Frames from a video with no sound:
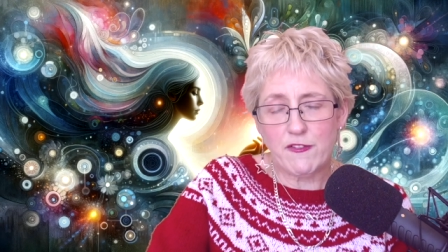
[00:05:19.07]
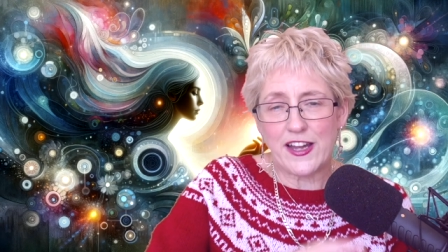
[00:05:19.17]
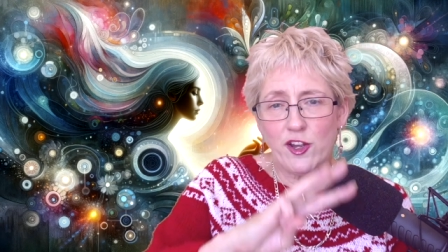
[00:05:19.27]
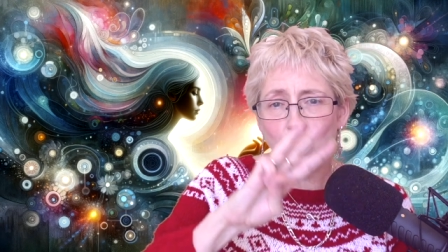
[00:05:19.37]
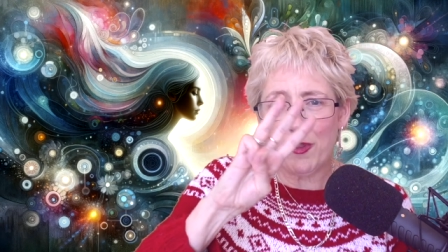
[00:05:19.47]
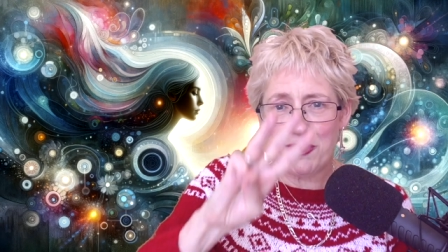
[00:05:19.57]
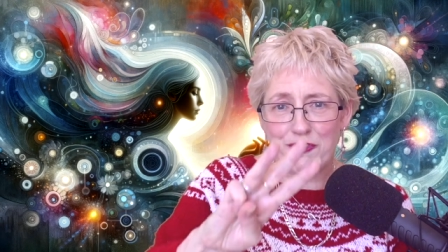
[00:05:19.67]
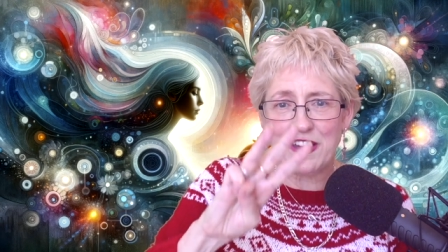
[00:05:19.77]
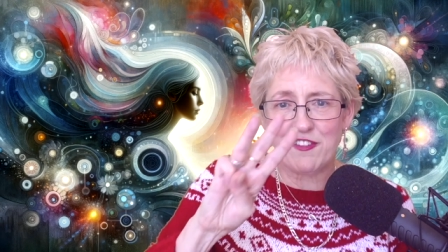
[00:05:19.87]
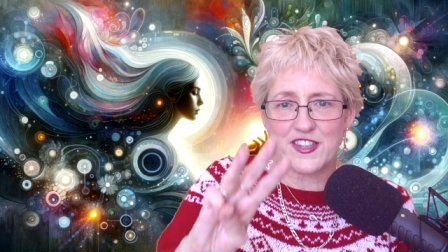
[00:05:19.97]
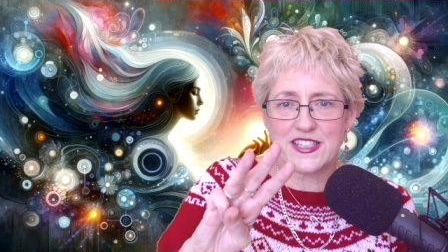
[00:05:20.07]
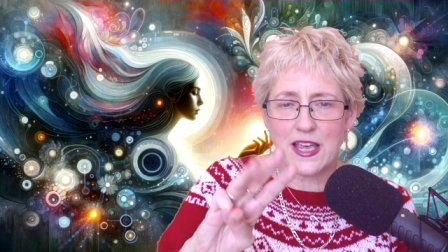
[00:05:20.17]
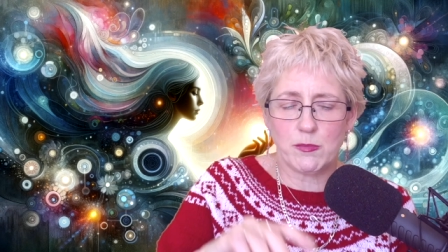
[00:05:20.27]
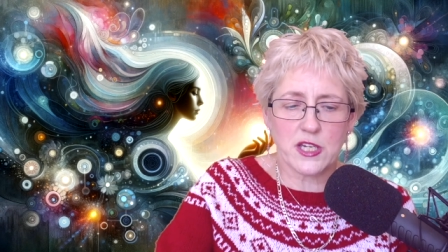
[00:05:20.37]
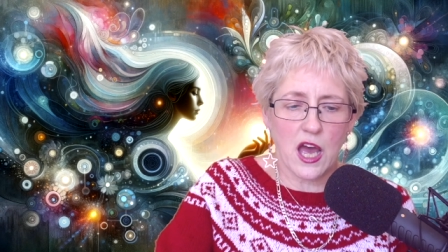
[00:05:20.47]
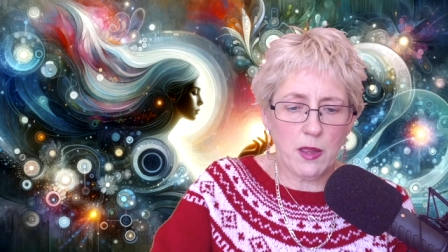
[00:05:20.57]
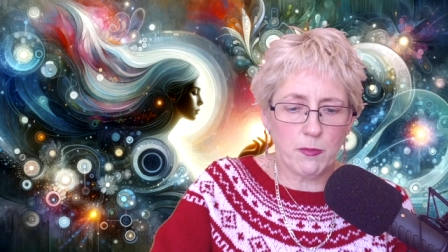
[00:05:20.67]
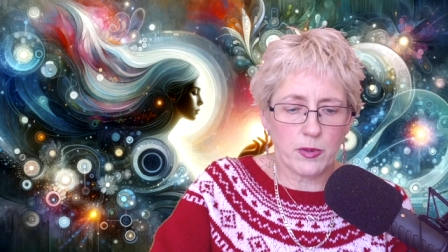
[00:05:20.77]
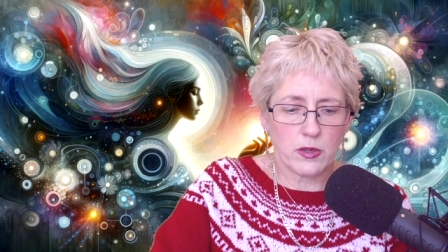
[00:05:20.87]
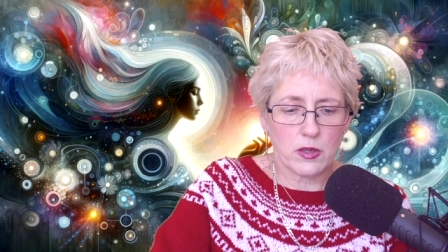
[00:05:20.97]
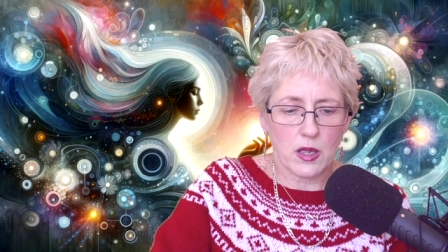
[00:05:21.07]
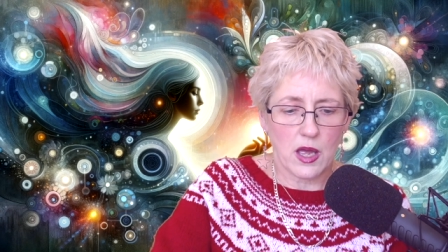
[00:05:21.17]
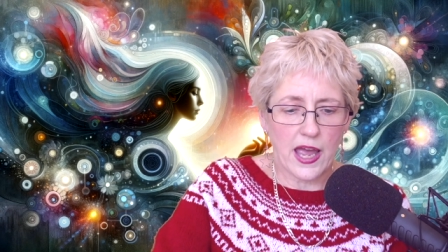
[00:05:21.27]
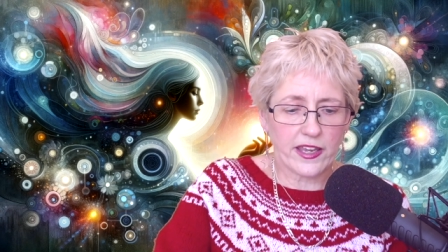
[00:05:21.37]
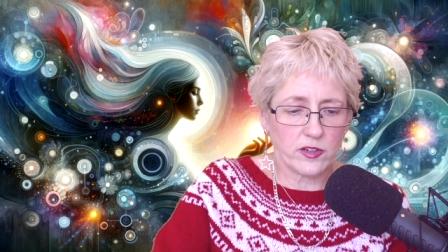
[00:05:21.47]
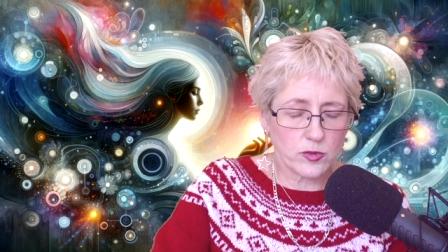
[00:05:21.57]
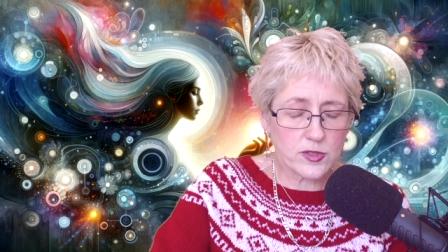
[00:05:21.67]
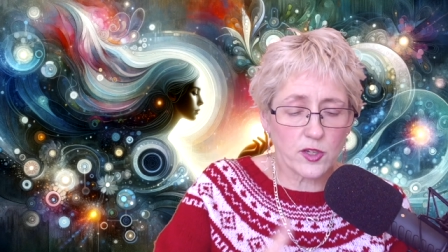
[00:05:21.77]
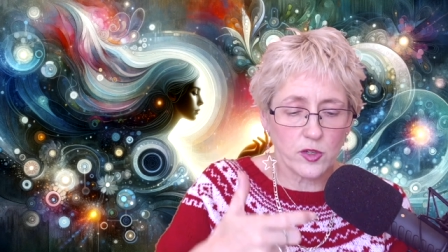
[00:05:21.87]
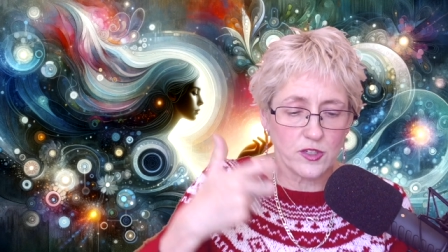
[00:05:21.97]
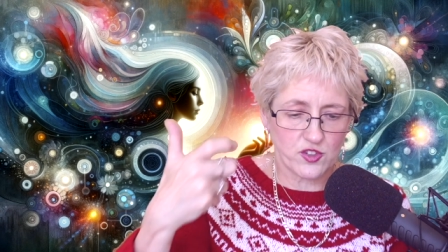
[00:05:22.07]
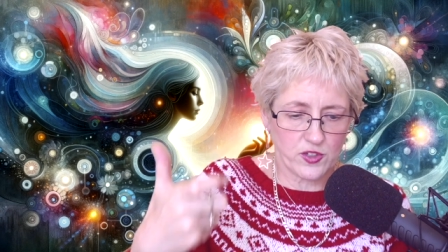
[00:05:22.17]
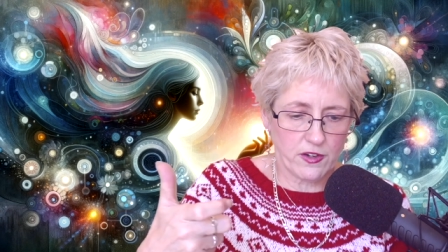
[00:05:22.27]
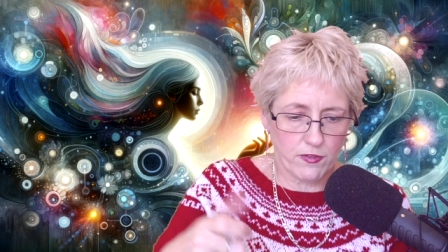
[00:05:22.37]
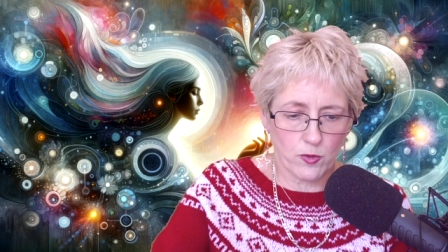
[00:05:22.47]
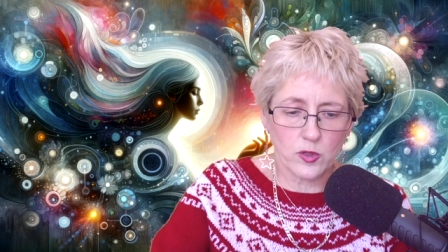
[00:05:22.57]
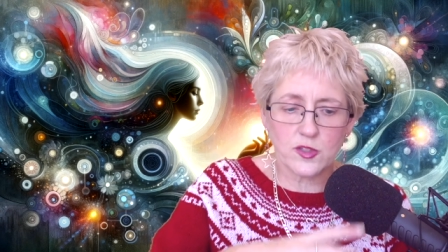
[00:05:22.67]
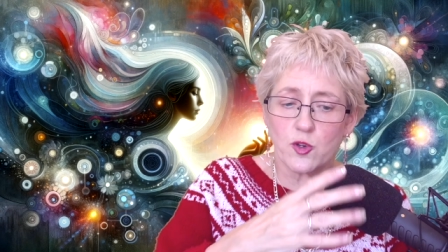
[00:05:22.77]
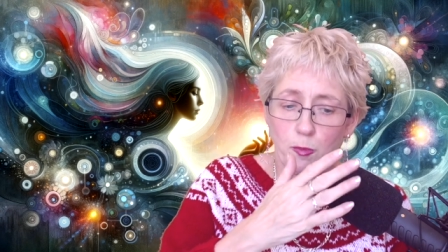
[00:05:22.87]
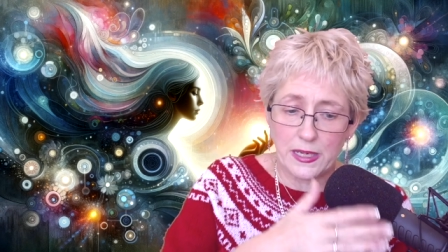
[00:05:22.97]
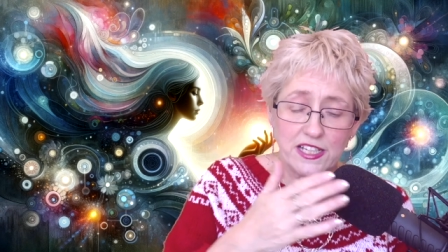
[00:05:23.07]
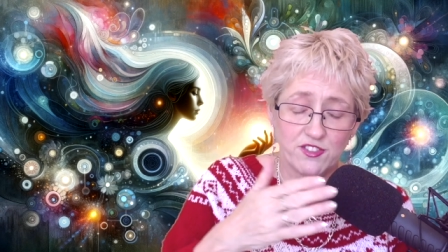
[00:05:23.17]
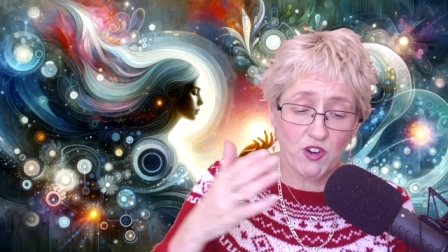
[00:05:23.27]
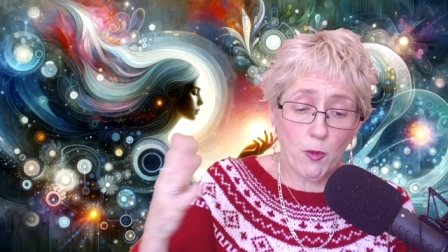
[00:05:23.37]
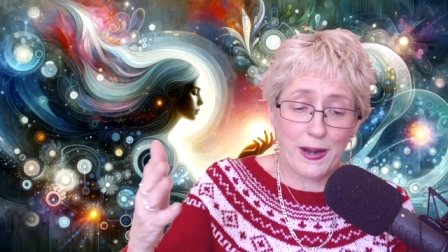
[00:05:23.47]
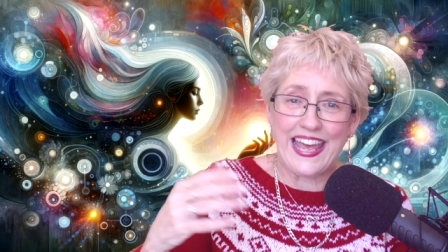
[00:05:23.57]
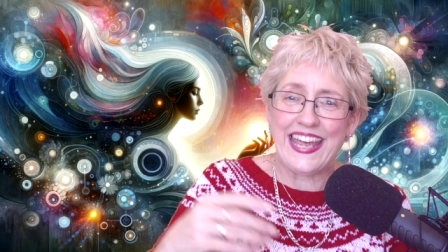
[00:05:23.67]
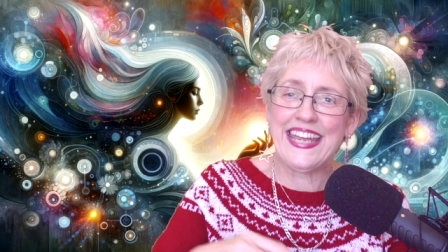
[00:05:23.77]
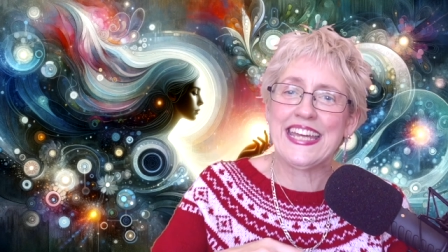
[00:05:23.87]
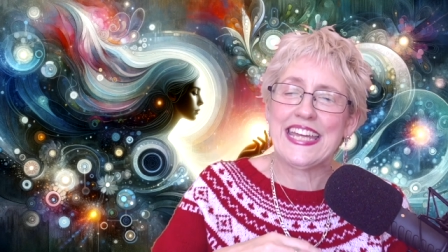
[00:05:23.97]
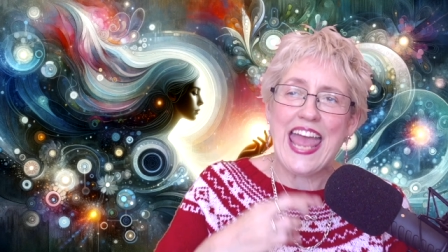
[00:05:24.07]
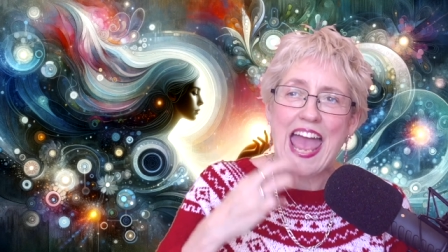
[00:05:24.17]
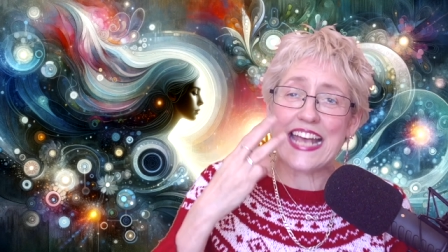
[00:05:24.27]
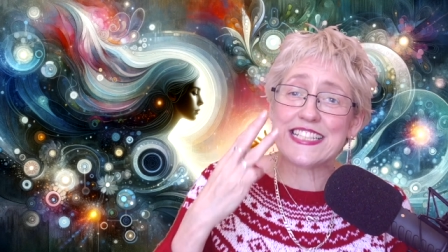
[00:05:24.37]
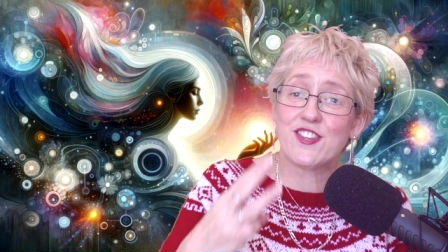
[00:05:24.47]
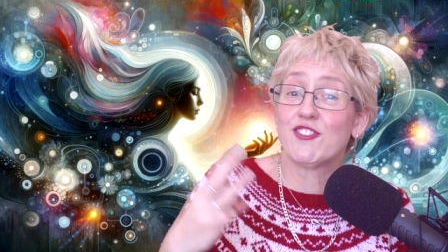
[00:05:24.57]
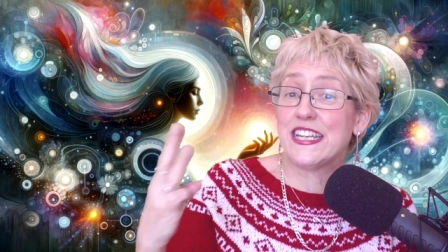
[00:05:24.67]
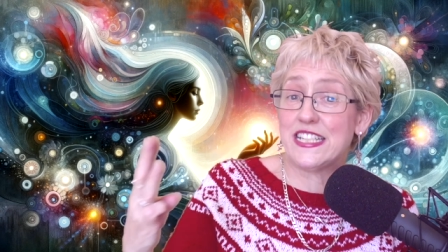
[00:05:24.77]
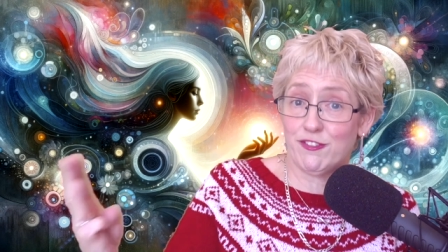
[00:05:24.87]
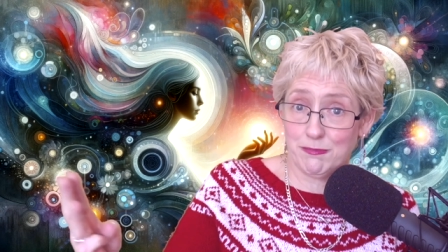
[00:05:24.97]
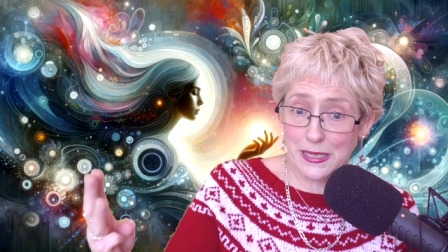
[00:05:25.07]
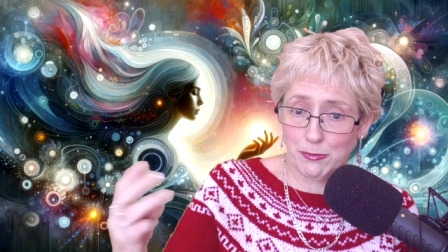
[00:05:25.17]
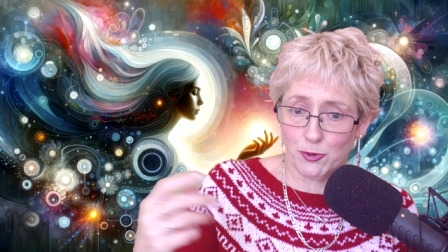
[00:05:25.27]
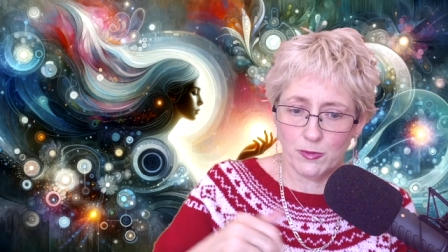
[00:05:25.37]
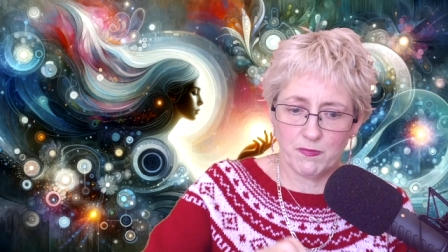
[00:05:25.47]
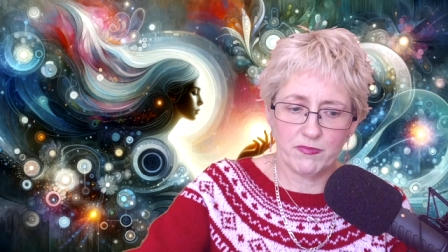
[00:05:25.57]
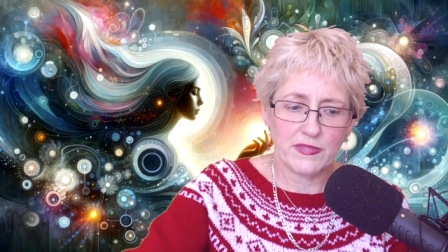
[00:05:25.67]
If I don't want 3 of the same type, I can also use Tree of Thoughts or Please Role Play as 3 different people.